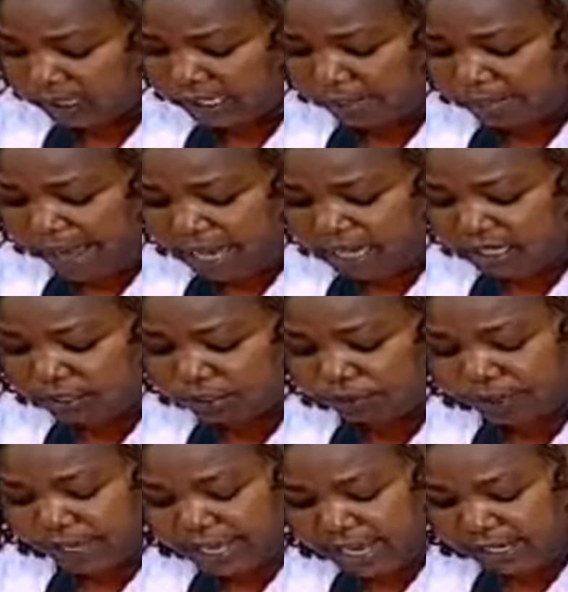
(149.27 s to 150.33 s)
in the minds
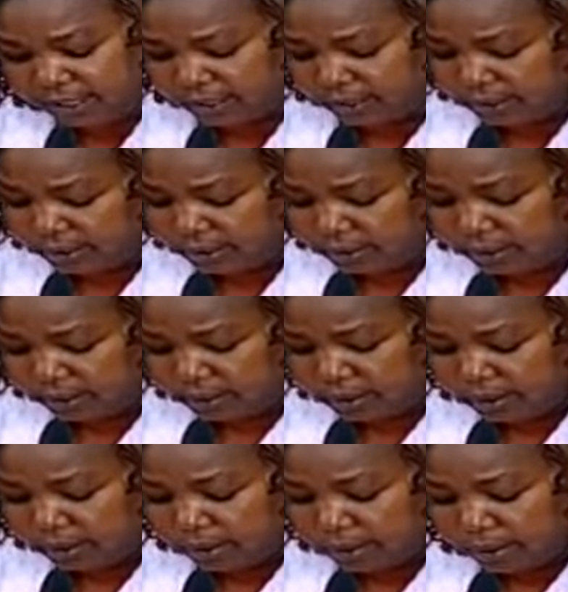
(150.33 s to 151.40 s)
of Kenyans.
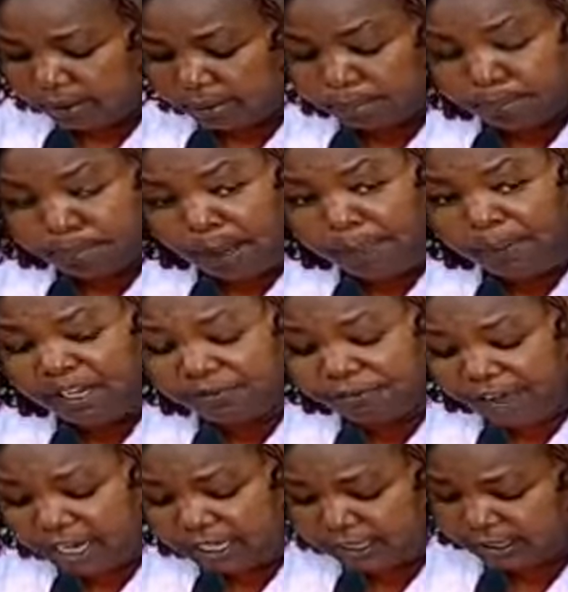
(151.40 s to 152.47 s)

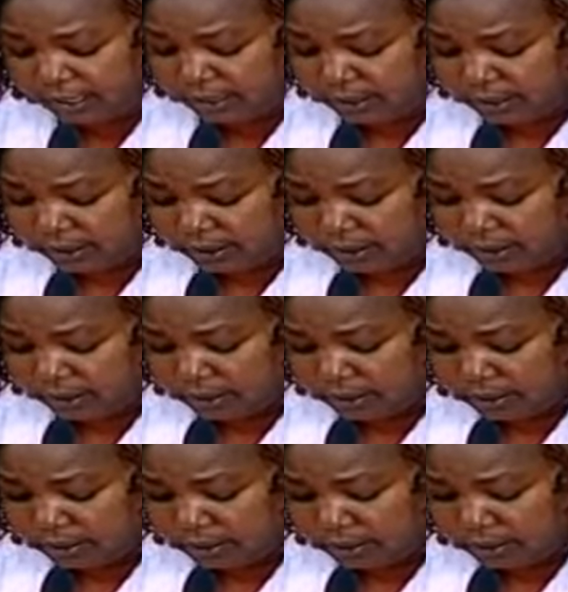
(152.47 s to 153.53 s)
Public funds
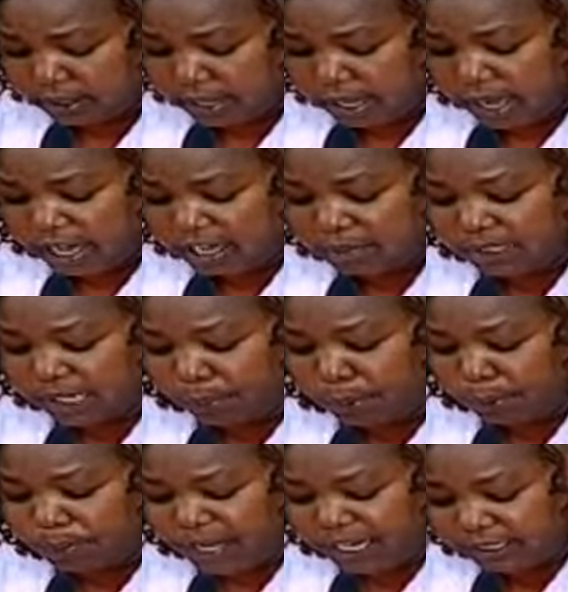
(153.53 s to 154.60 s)
are
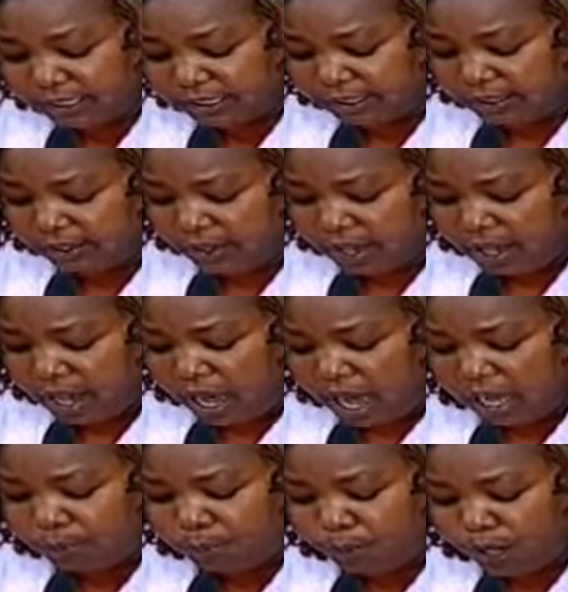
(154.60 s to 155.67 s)
misappropriated
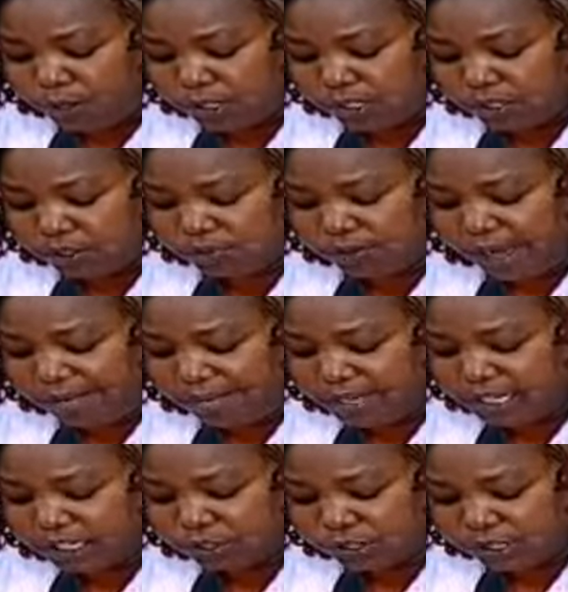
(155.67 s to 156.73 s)
and poor uses of
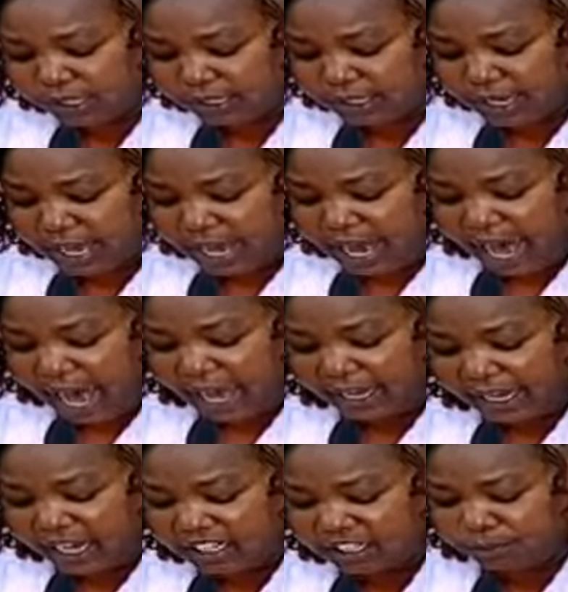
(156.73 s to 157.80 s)
government resources
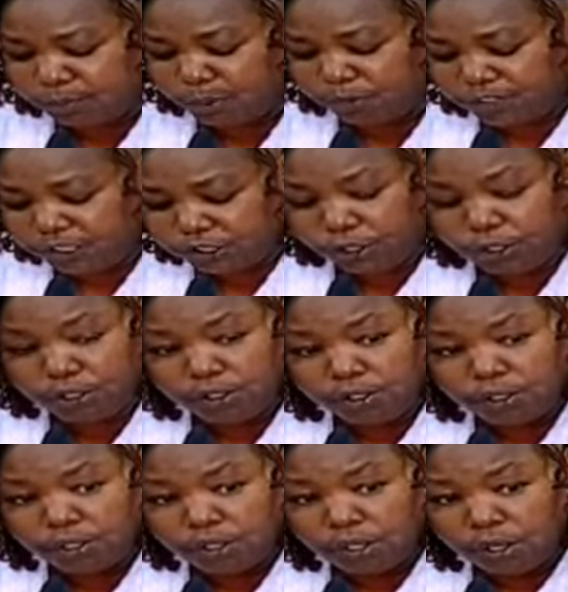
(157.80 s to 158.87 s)
against
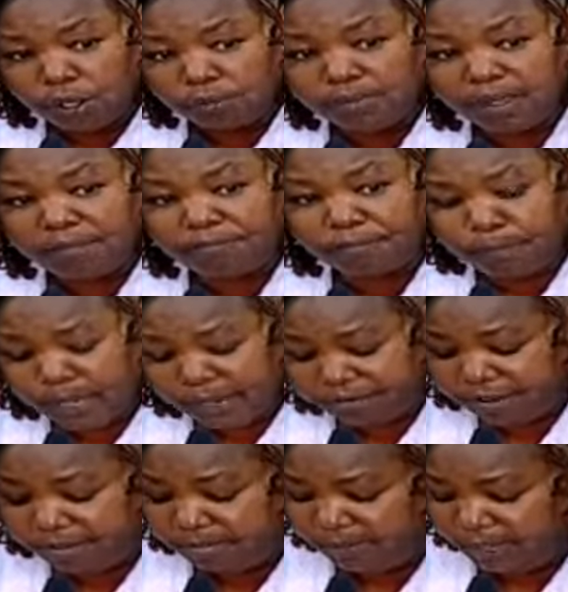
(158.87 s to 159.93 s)
provision of the
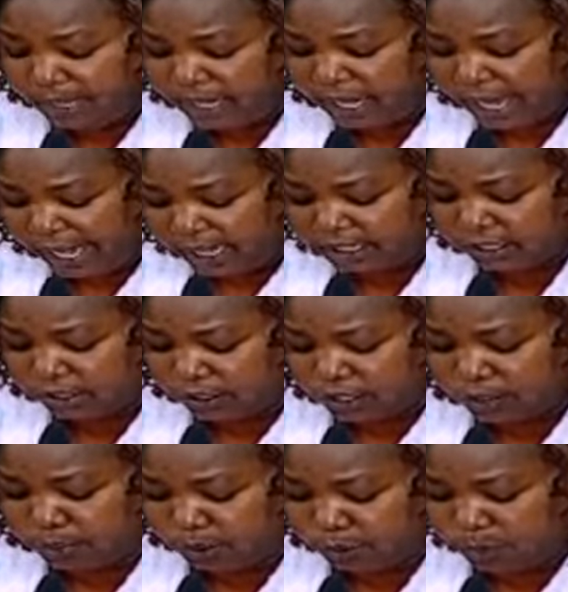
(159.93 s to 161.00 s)
PFM Act,
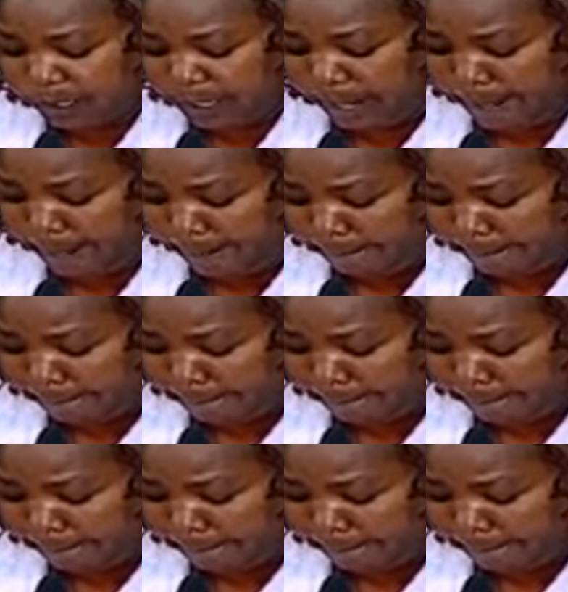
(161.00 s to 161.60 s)
Honorable Speaker.